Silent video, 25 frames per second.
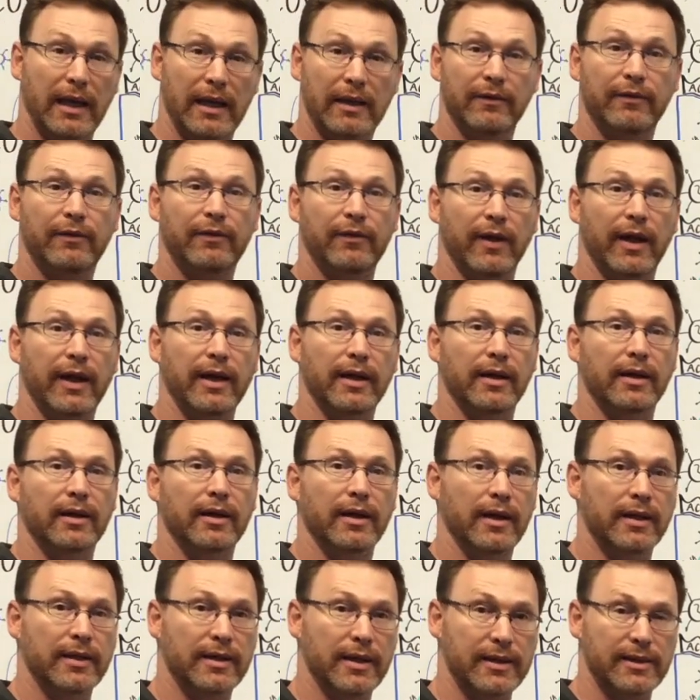inflated
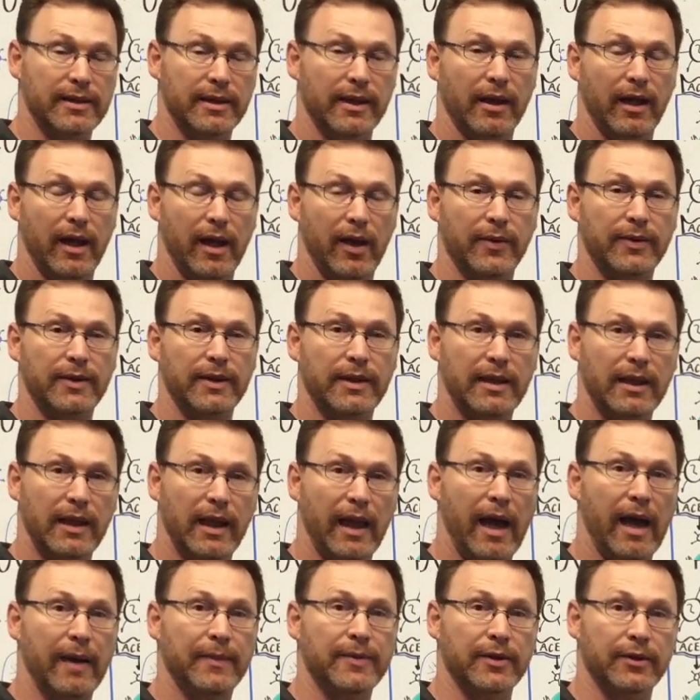and doesn't allow it to
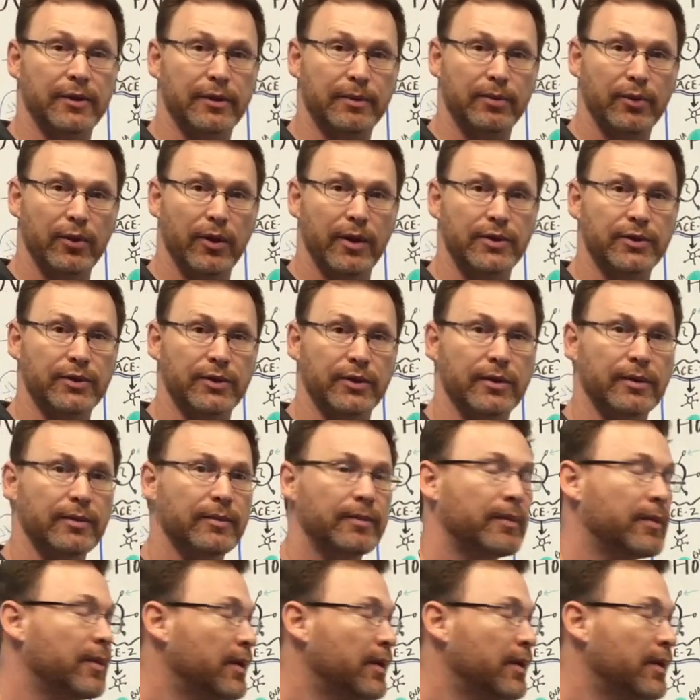collapse under pressure.